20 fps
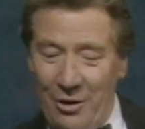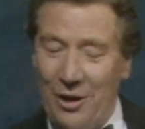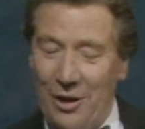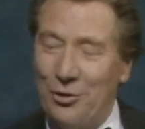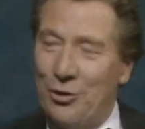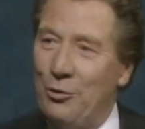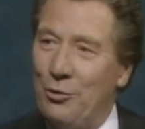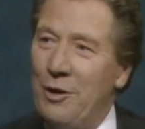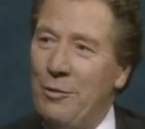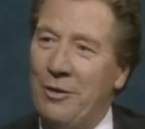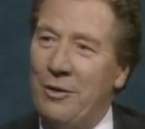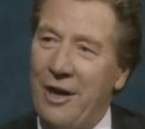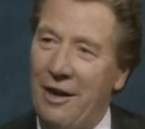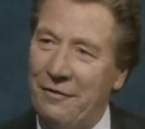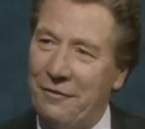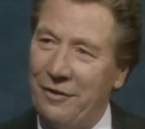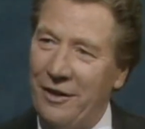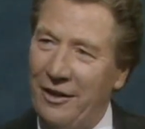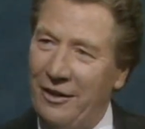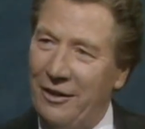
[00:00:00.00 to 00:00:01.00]
We used to eat with our
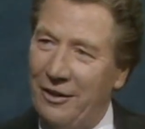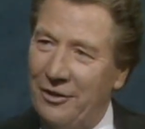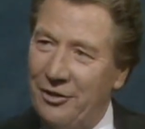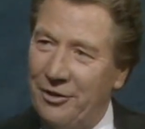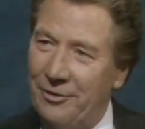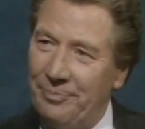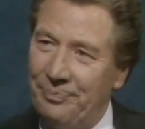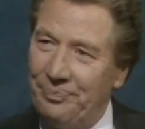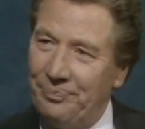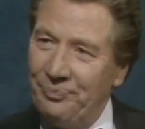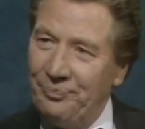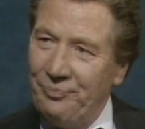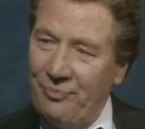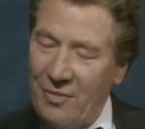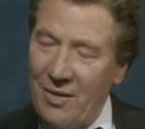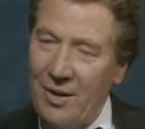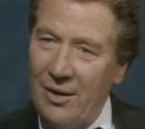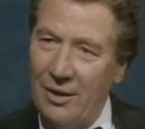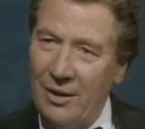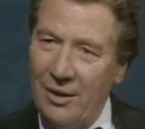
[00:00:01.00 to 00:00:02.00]
fingers. Really?
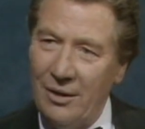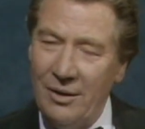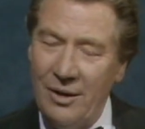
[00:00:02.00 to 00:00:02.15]
Mm.